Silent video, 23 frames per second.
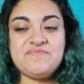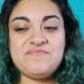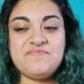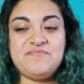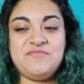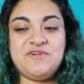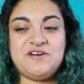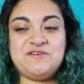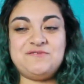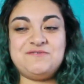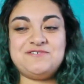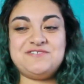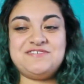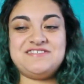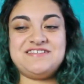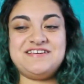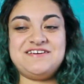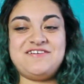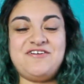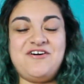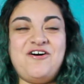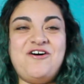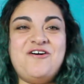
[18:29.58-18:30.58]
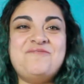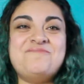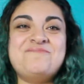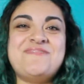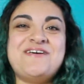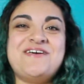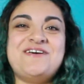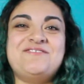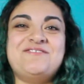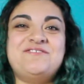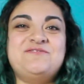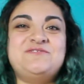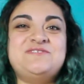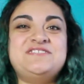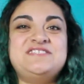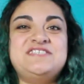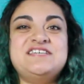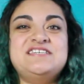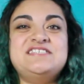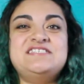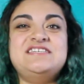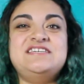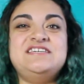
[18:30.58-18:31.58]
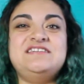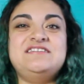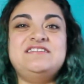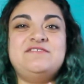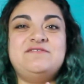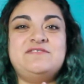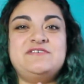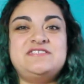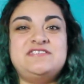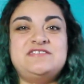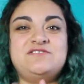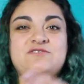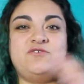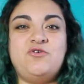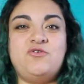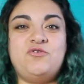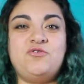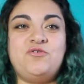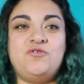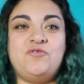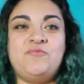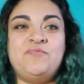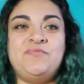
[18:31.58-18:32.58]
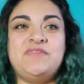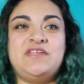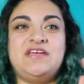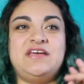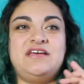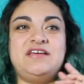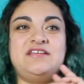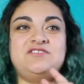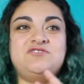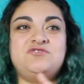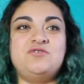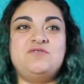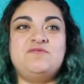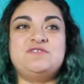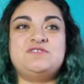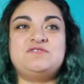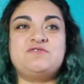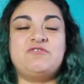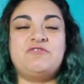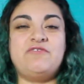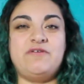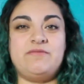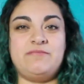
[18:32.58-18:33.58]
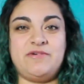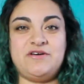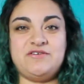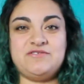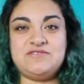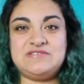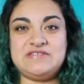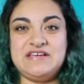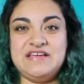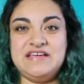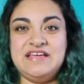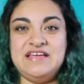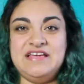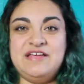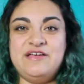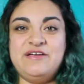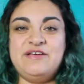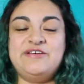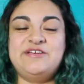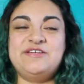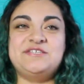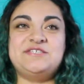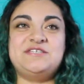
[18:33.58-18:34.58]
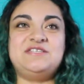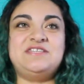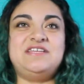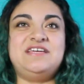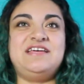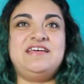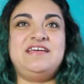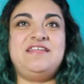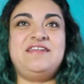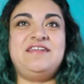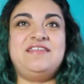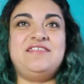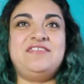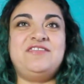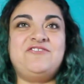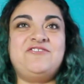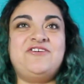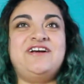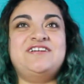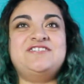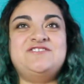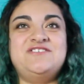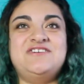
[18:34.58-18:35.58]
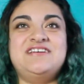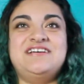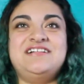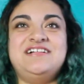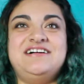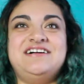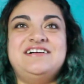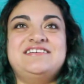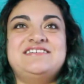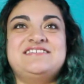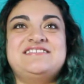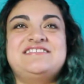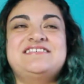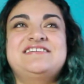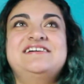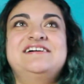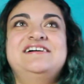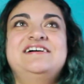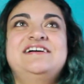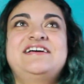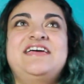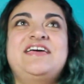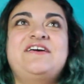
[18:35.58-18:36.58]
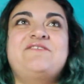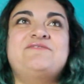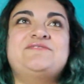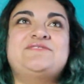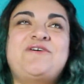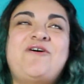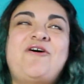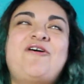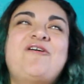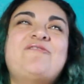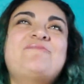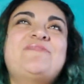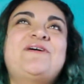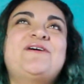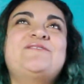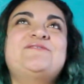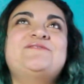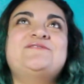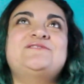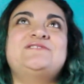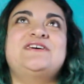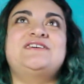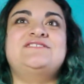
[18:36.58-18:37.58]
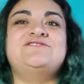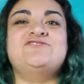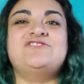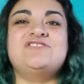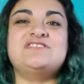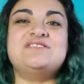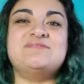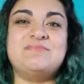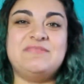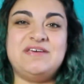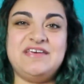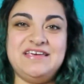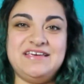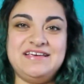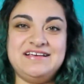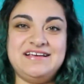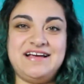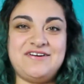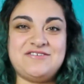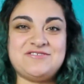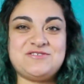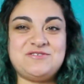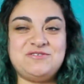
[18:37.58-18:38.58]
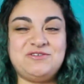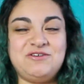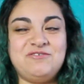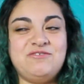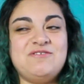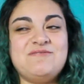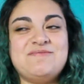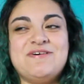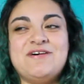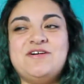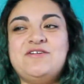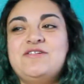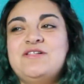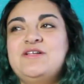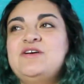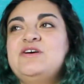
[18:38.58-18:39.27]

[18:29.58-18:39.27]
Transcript: But it was like all male. It was 16 of us in total, and 2 of us were females. So then the graduating class, it was all males and just me. I was only female.